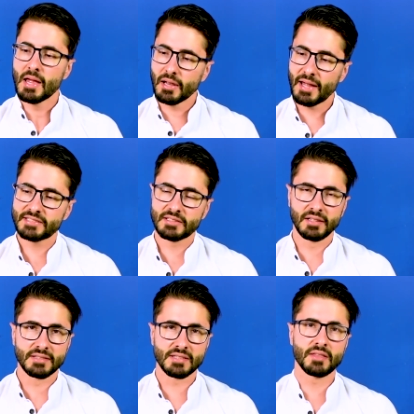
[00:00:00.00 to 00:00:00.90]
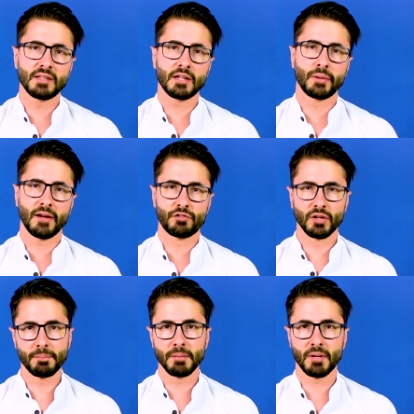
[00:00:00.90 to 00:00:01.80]
Lastly, something that we have to
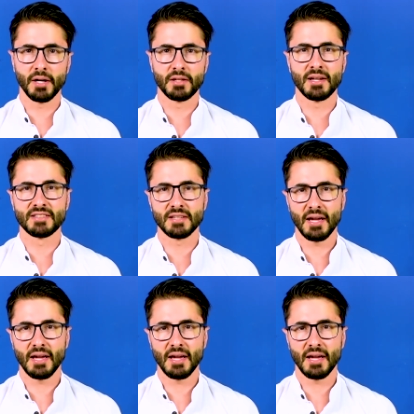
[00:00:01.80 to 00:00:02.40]
keep in mind that is